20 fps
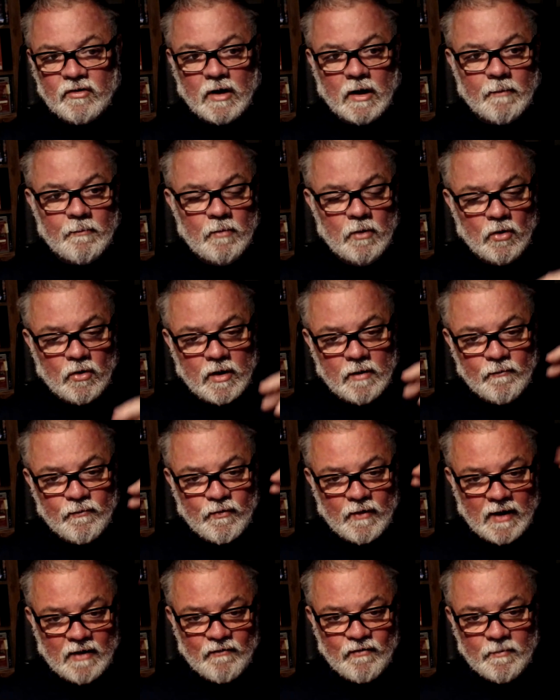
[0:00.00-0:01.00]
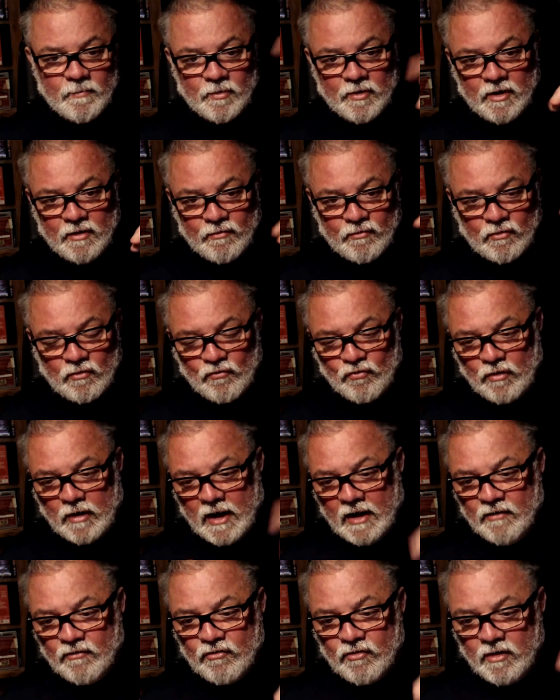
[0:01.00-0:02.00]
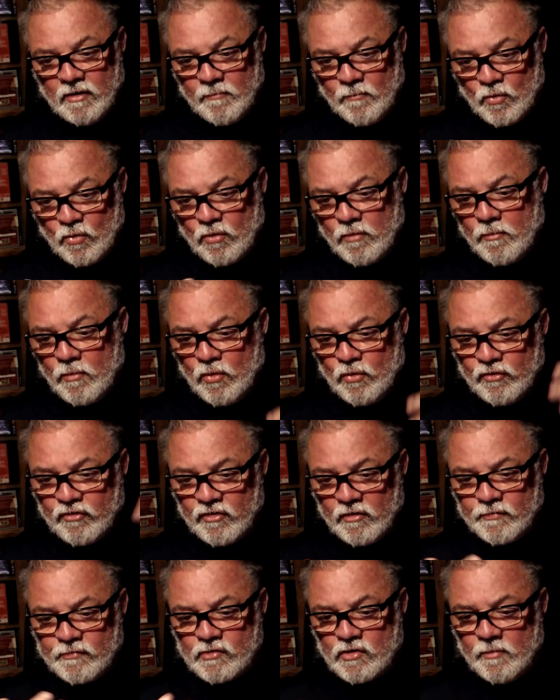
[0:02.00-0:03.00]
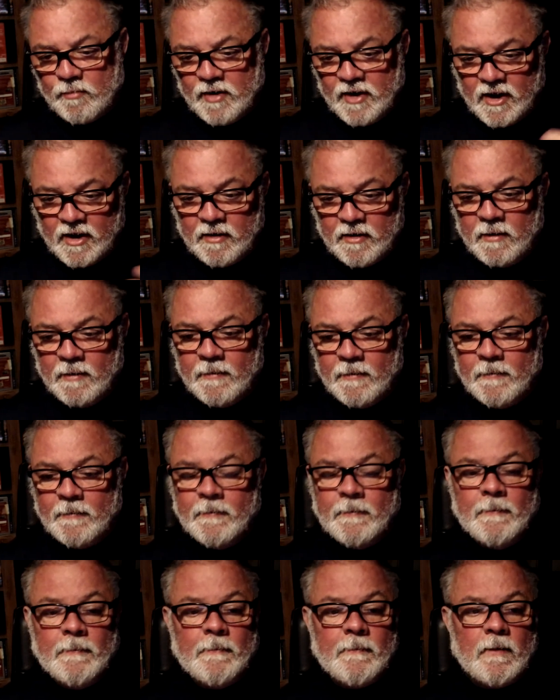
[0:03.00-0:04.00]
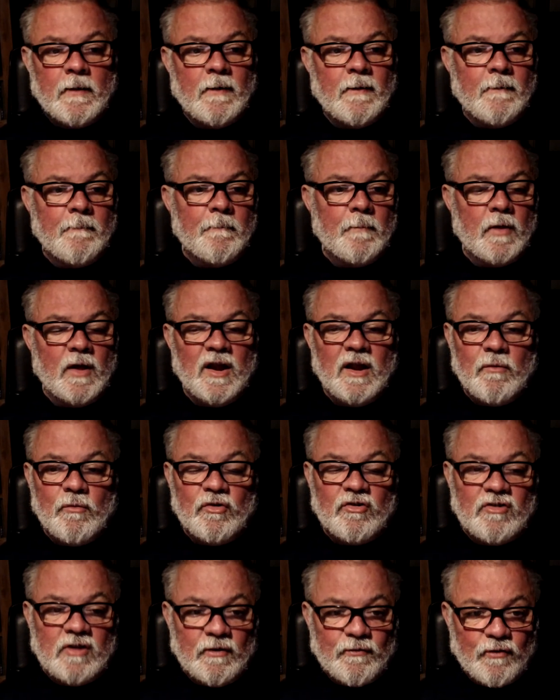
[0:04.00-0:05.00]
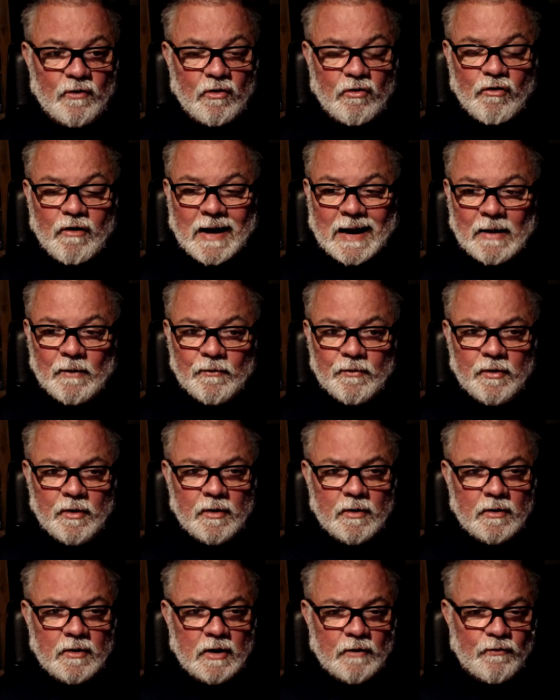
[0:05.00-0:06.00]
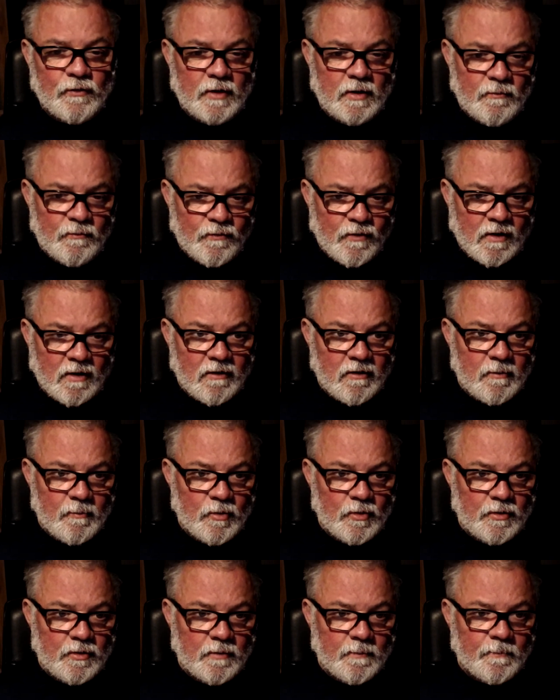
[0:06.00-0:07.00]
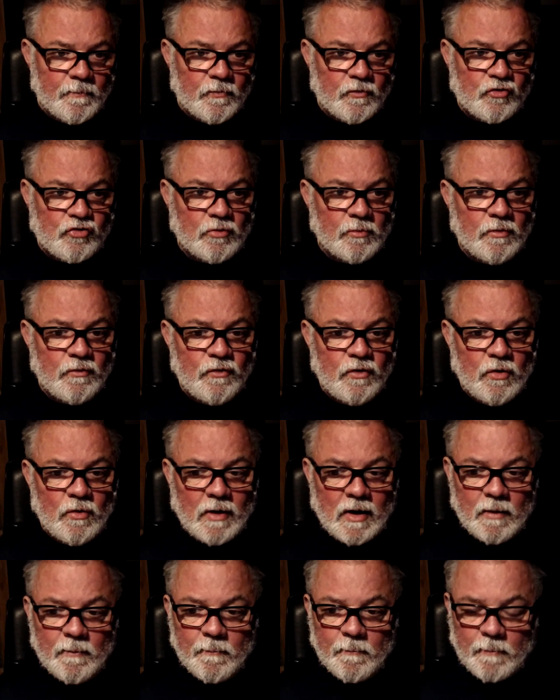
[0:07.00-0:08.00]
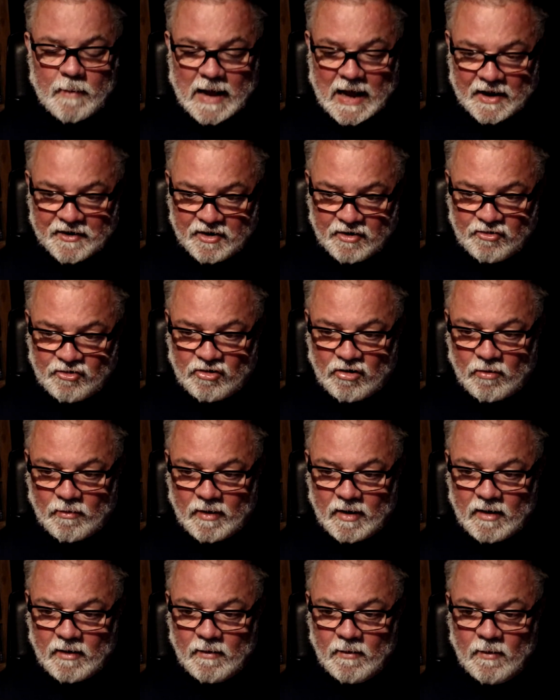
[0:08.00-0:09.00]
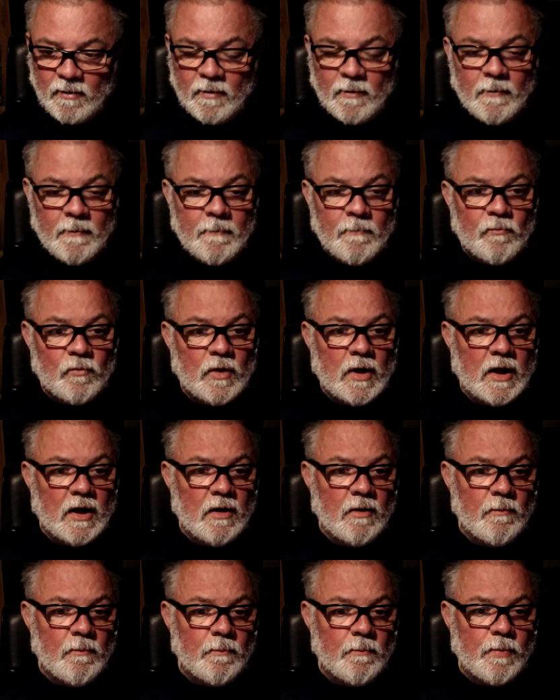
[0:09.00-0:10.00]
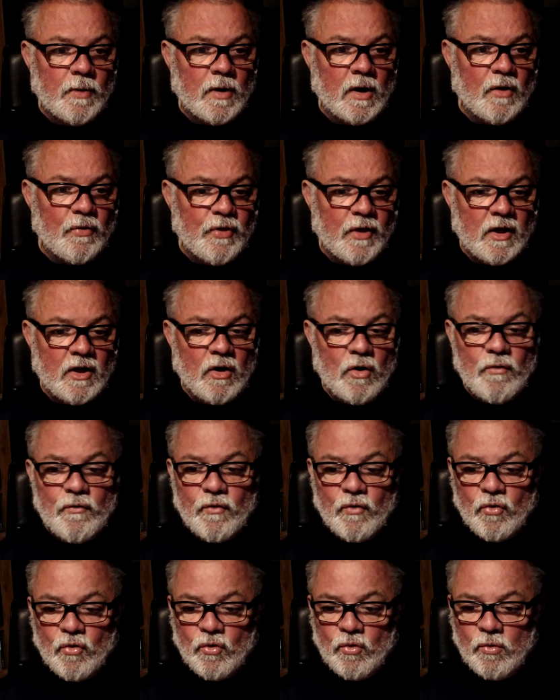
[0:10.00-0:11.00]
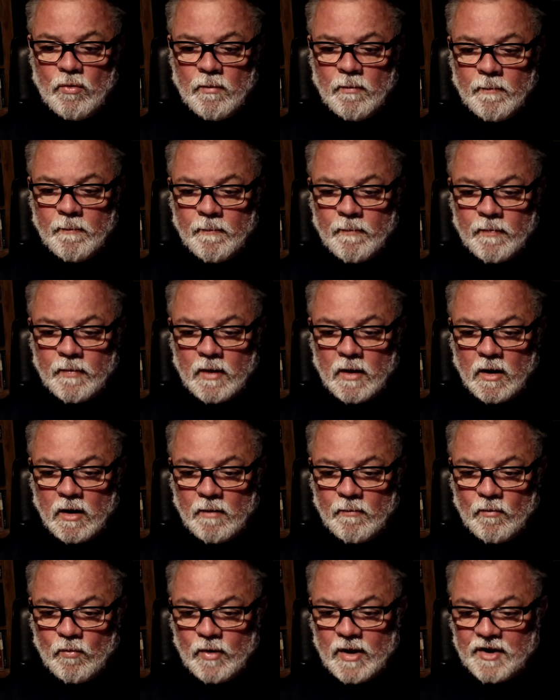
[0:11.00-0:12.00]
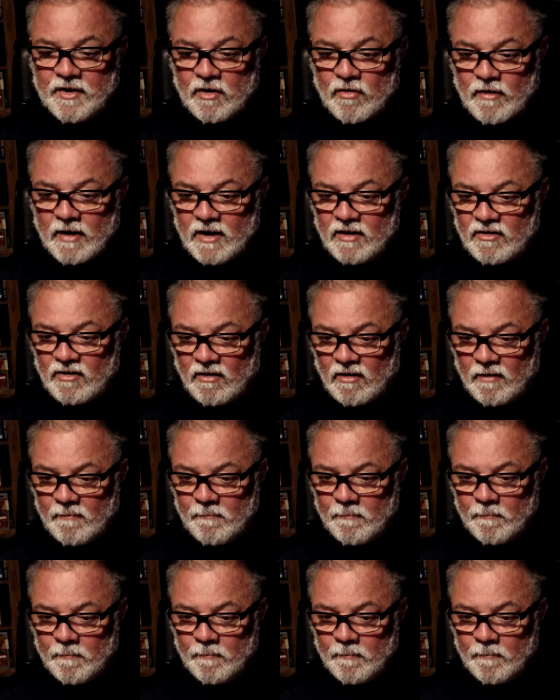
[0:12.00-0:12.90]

I'm looking for everybody's entry, and more stuff's coming in. And it was different ground, different environment. Some of you added to it, but I think overall we had a great time.